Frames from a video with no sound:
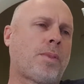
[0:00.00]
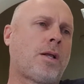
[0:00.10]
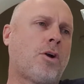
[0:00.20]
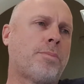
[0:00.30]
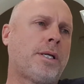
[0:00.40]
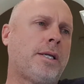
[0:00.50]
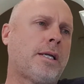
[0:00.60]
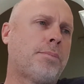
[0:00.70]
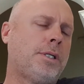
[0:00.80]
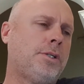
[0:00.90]
clockmaking
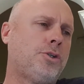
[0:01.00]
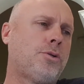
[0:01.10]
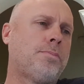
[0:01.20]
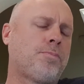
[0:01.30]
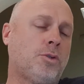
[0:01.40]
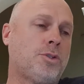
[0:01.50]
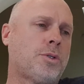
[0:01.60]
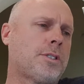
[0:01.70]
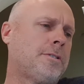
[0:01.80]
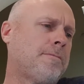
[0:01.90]
company in Europe or in
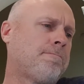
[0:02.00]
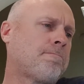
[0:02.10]
Switzerland.